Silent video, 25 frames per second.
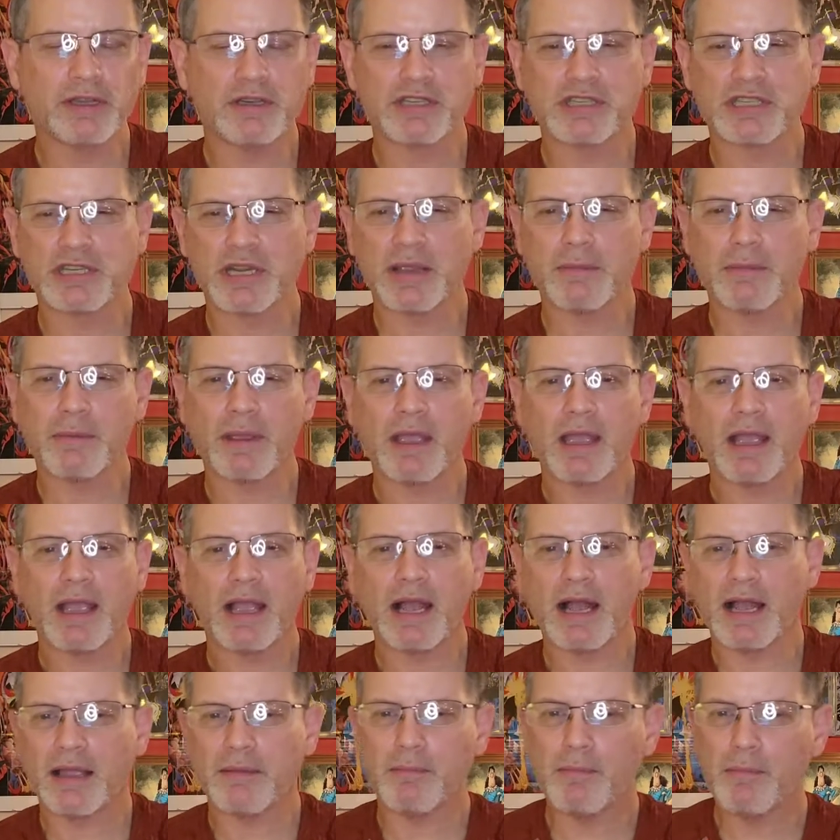good shape,
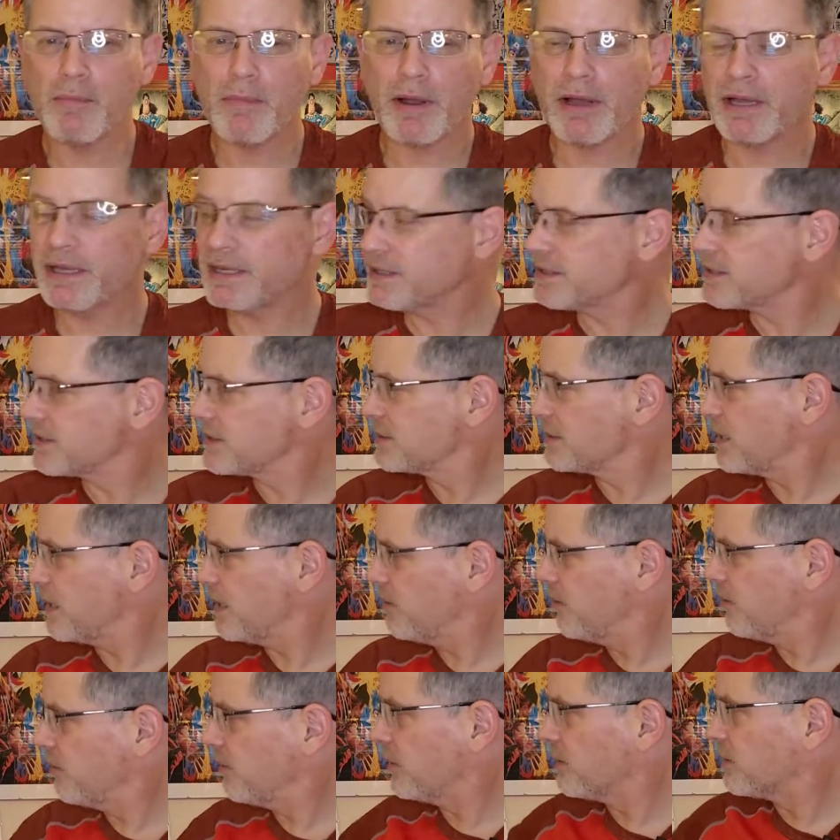I might
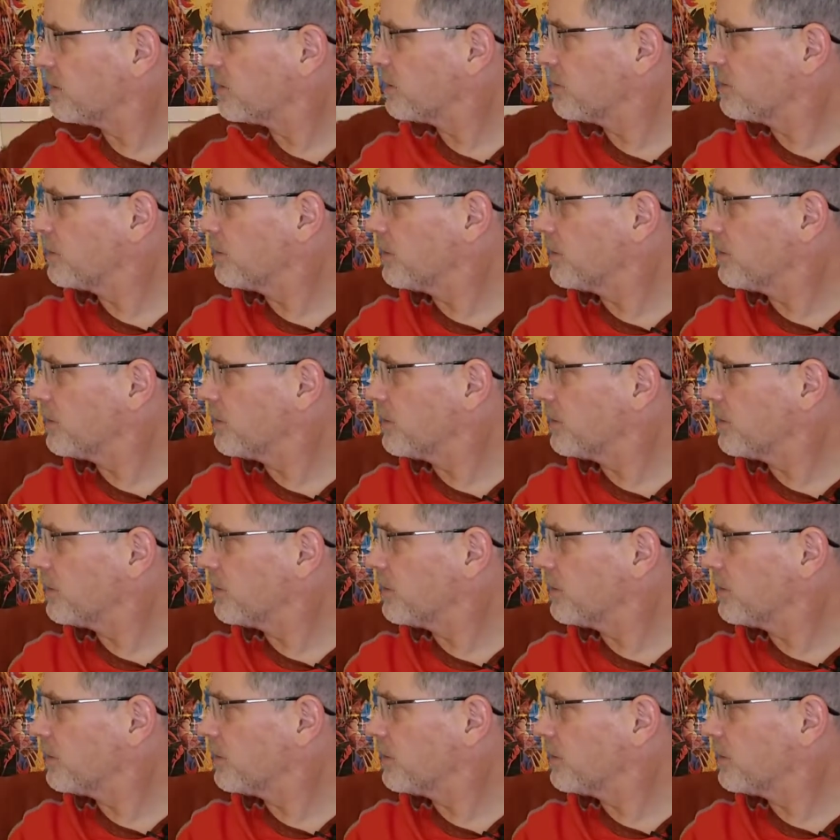save it